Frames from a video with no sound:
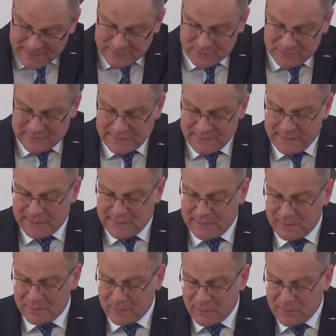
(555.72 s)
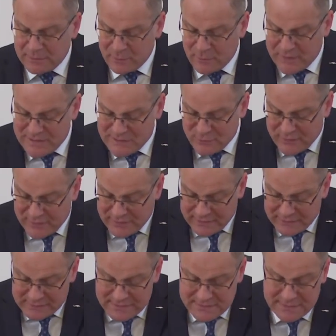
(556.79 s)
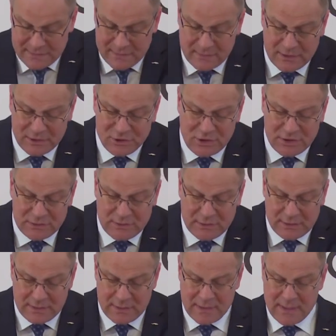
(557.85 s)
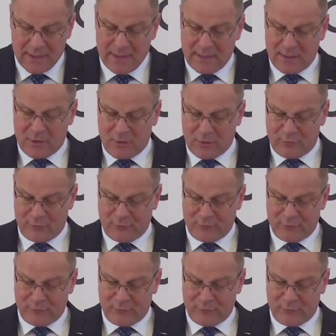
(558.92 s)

to the otherwise very interesting agenda of